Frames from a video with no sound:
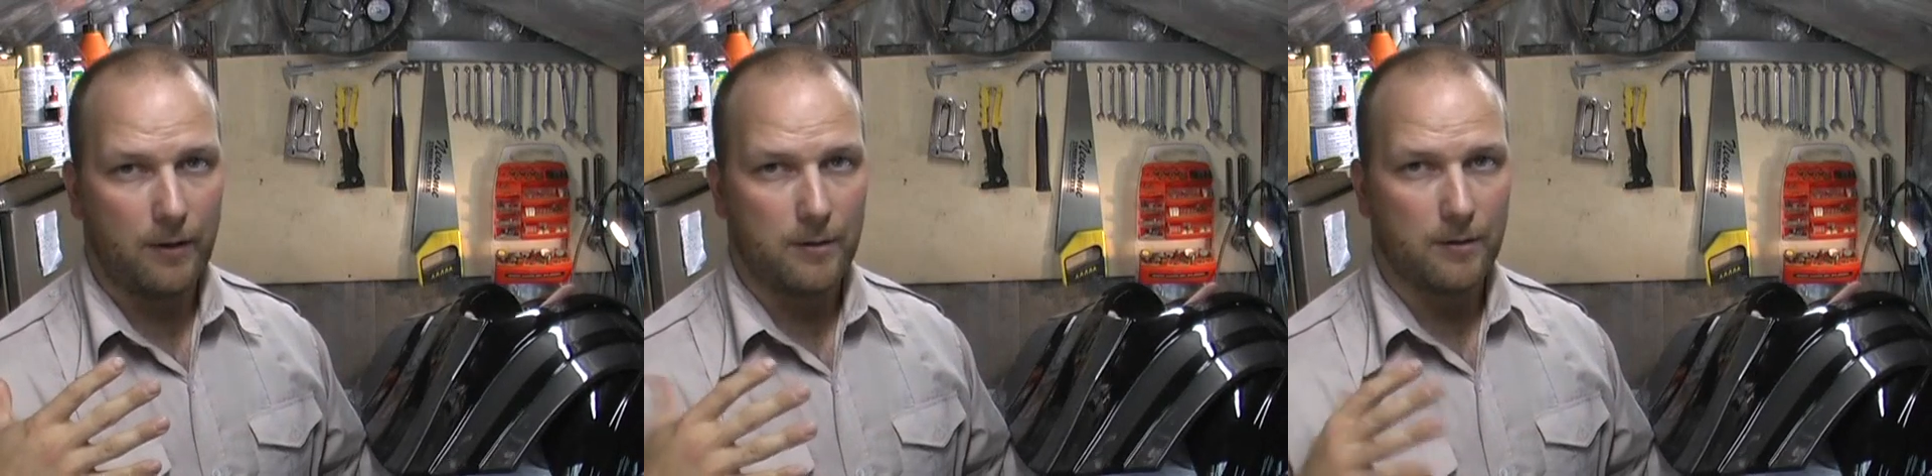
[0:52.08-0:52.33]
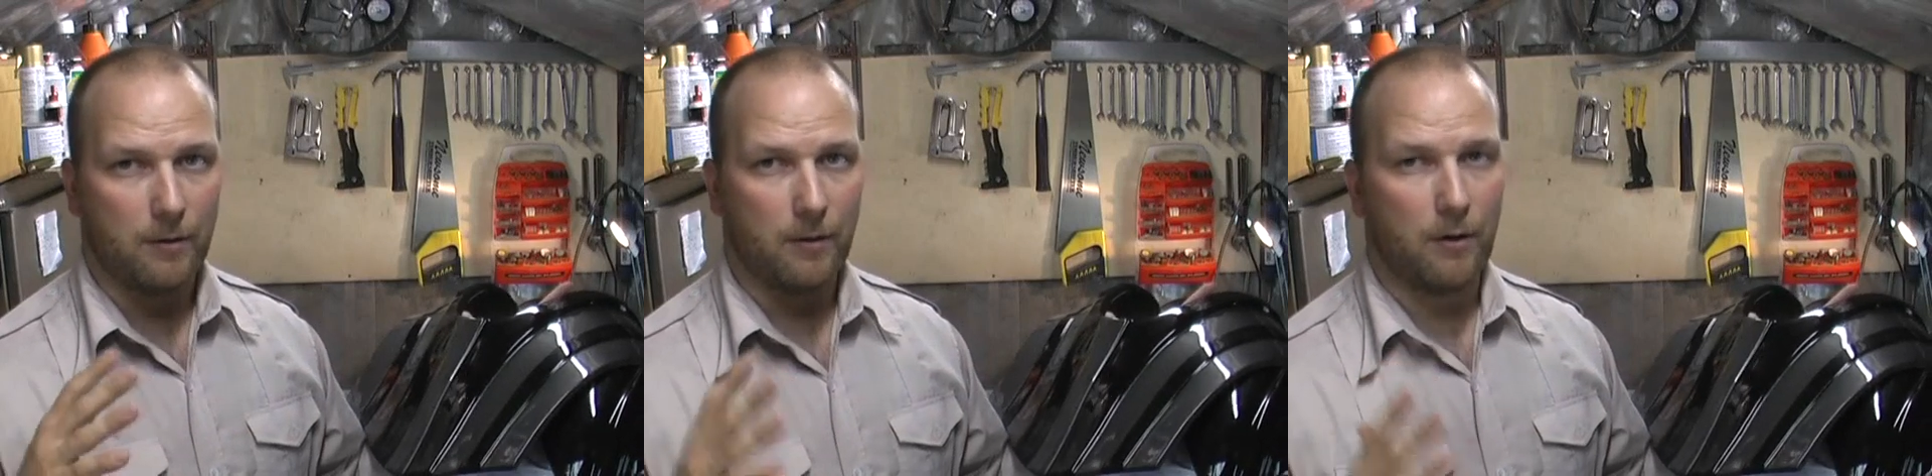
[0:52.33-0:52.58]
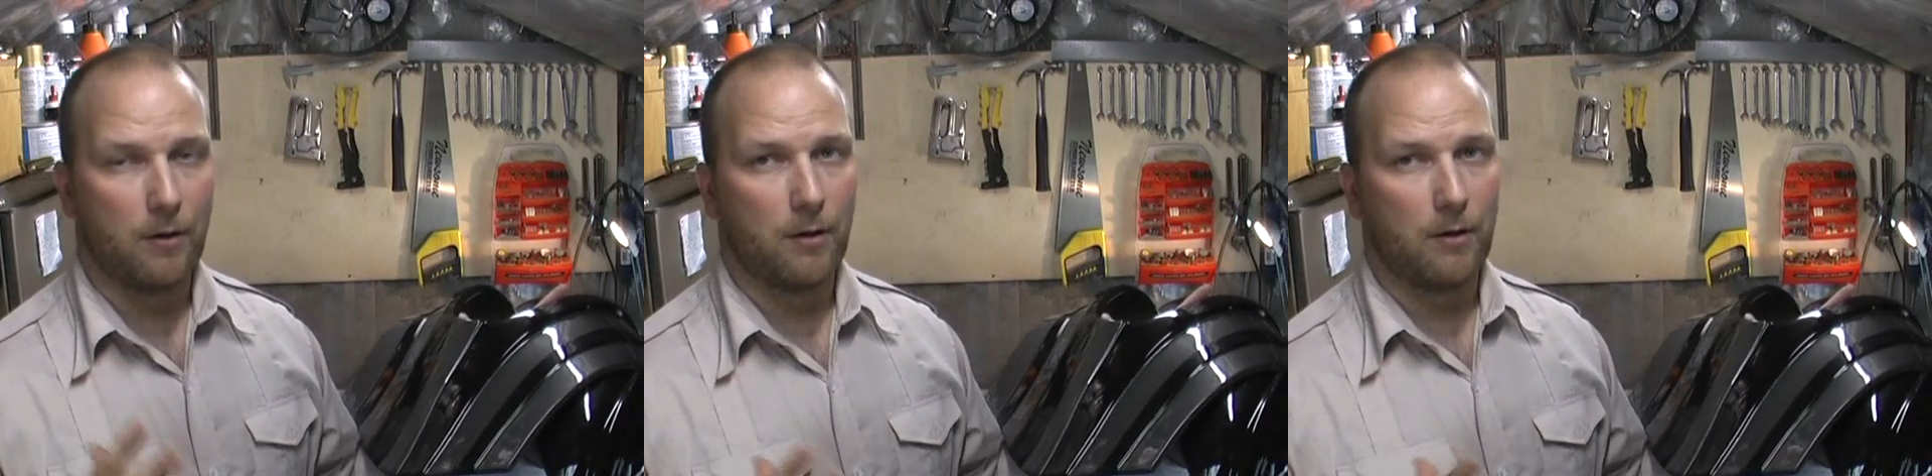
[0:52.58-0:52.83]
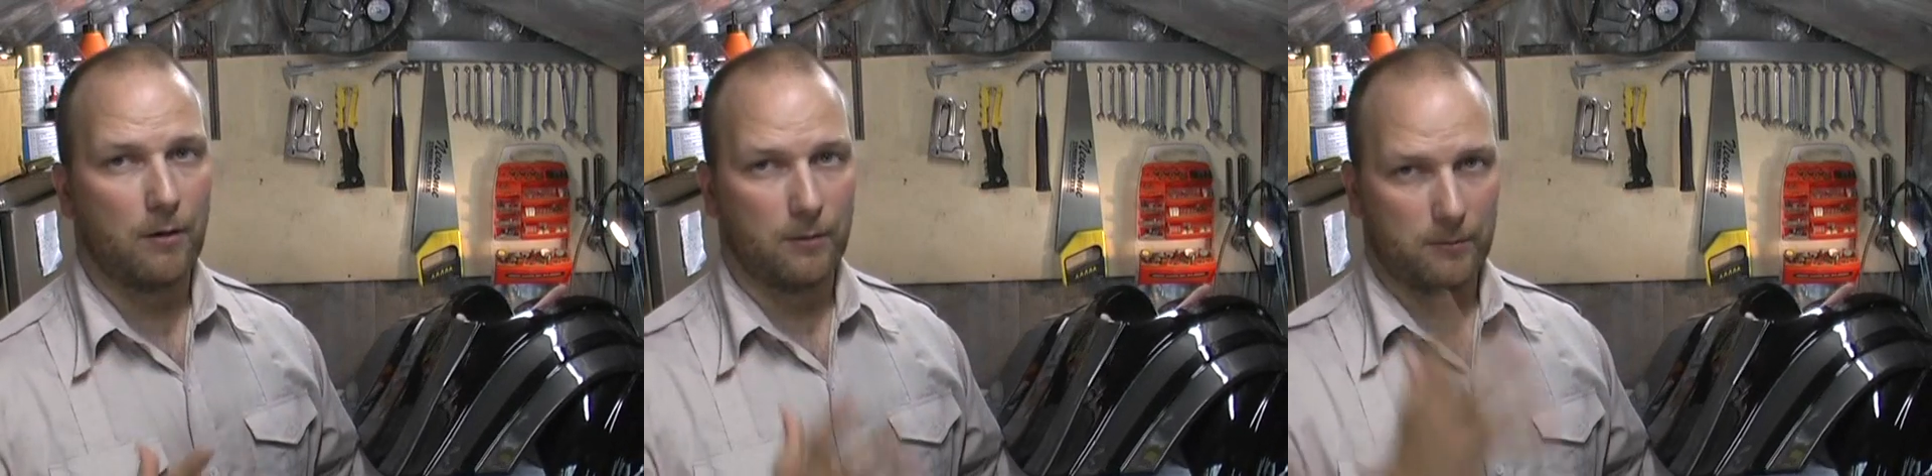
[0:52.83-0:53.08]
so it
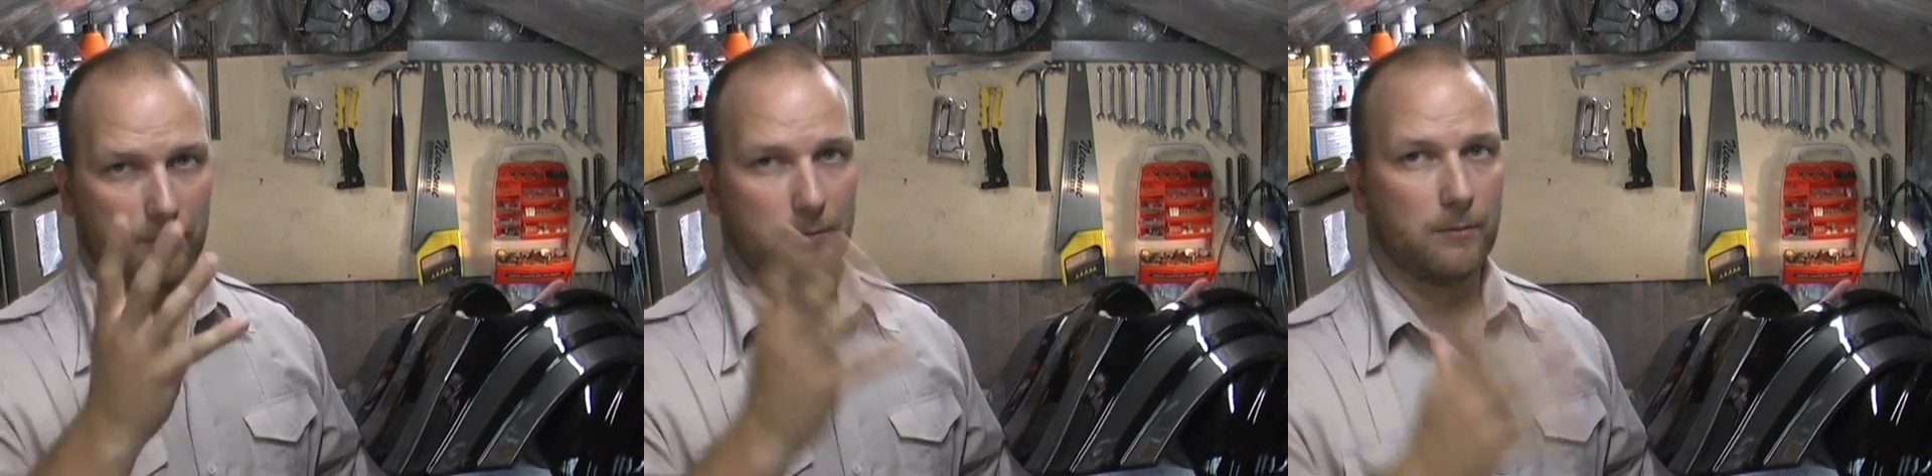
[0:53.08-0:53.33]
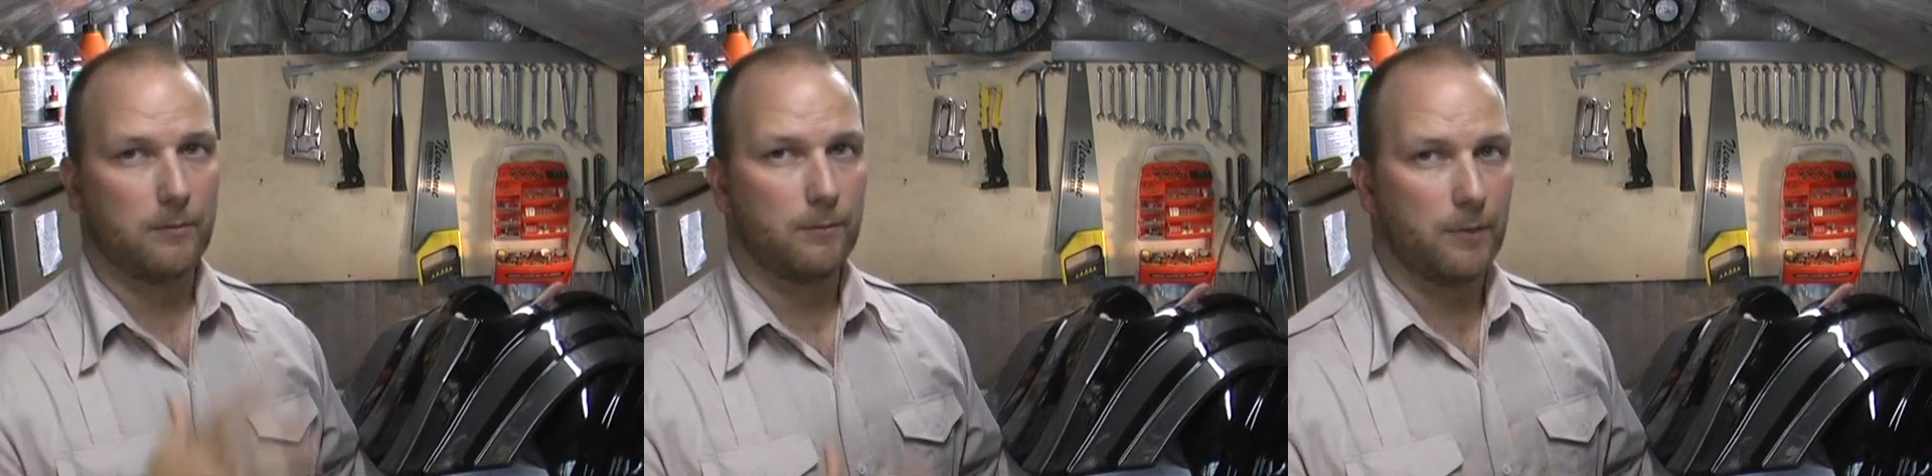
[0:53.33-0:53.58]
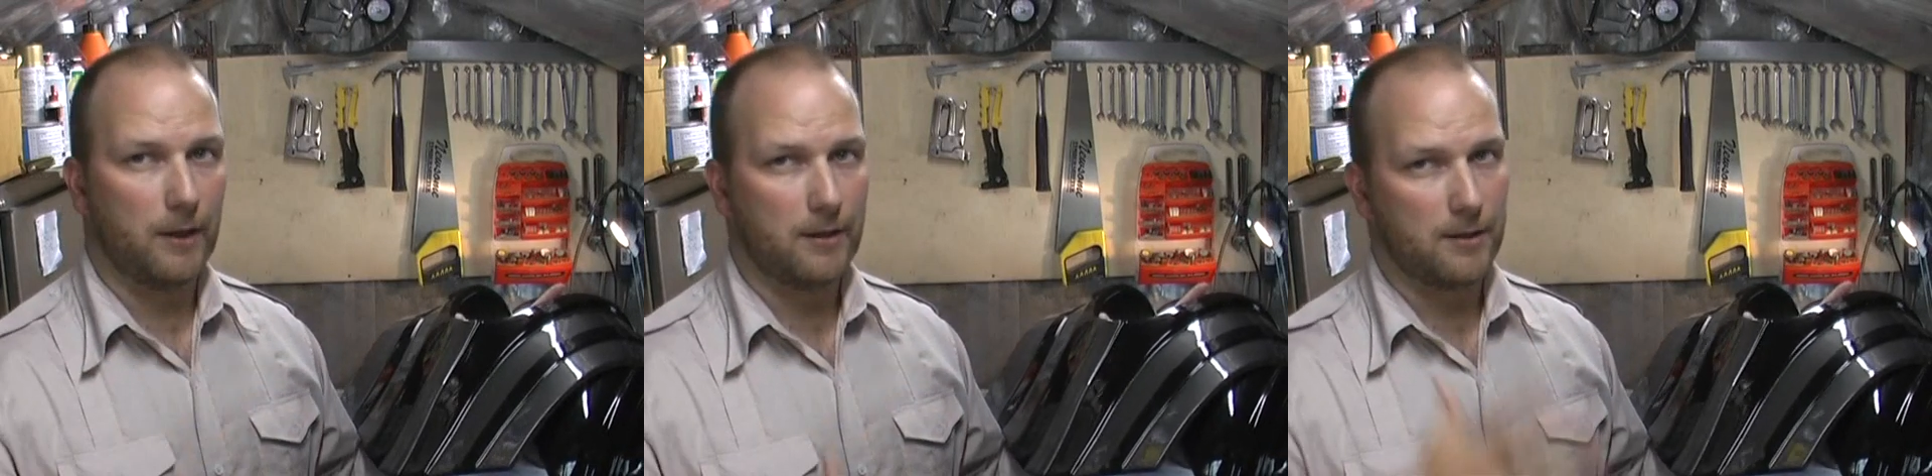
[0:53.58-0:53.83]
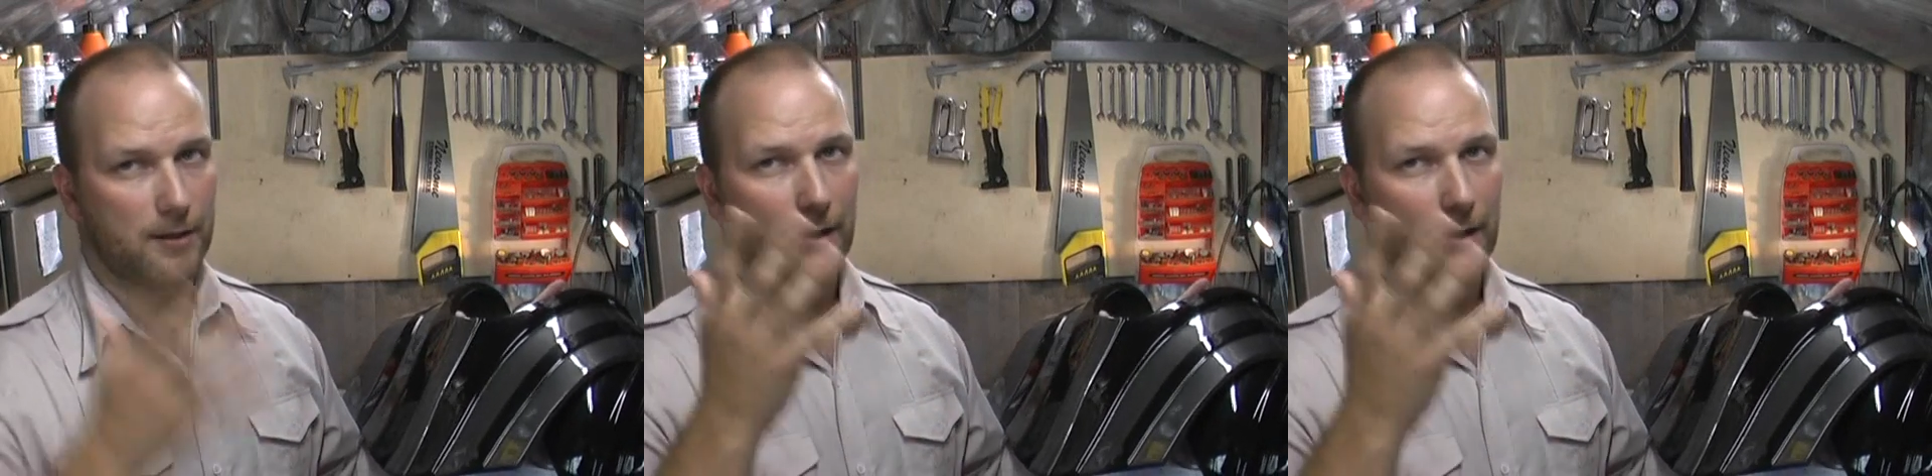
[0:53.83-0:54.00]
all blends in